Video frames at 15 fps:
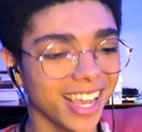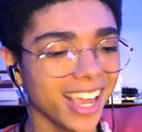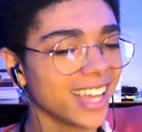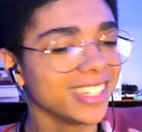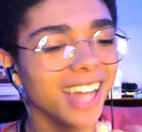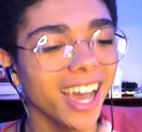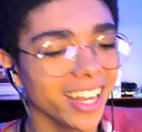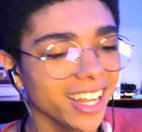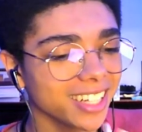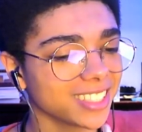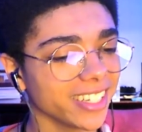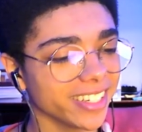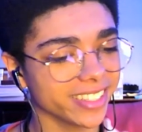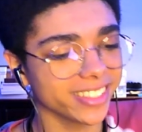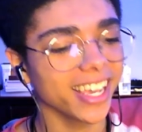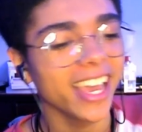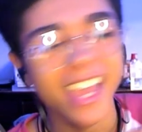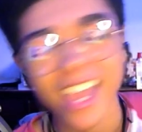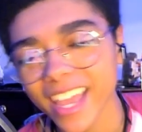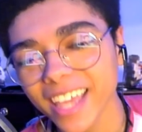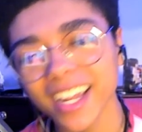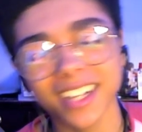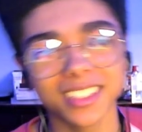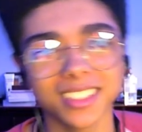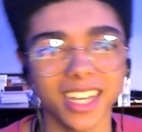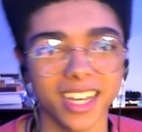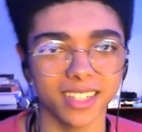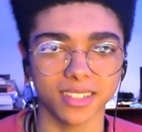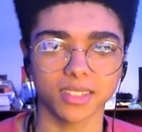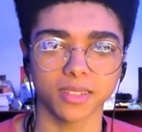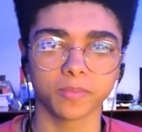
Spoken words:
9 out of 10s, 8 out of 10s.